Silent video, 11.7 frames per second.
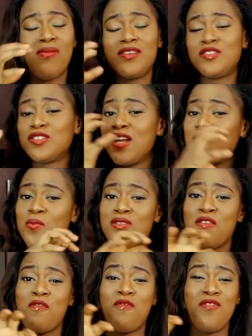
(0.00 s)
I just like the
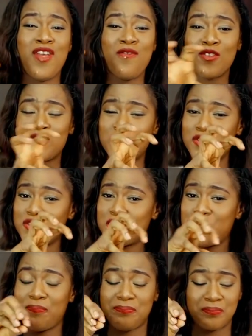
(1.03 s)
way the flavors just,